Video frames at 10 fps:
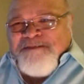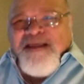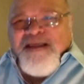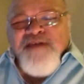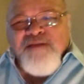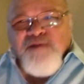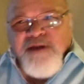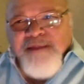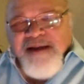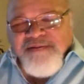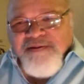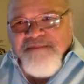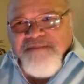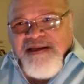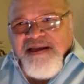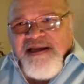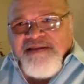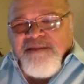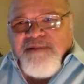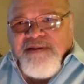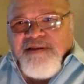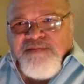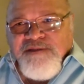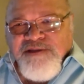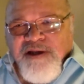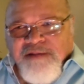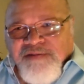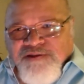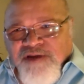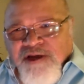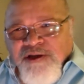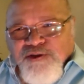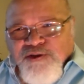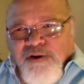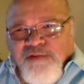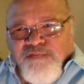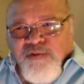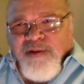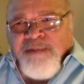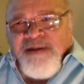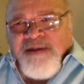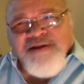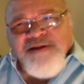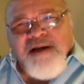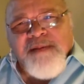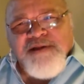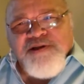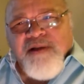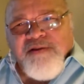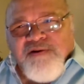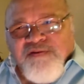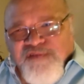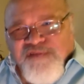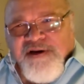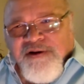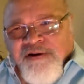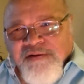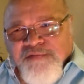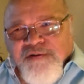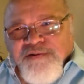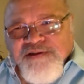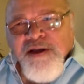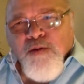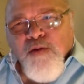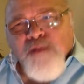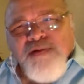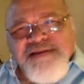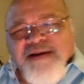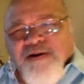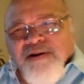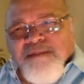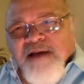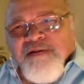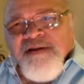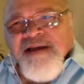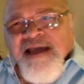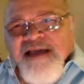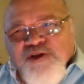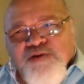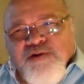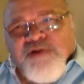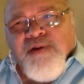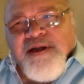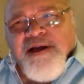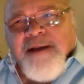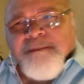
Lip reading: And then we'll get back to the media and some of the things we saw since George Floyd. But talk about your mother's fear first. What was that all about as you were growing up?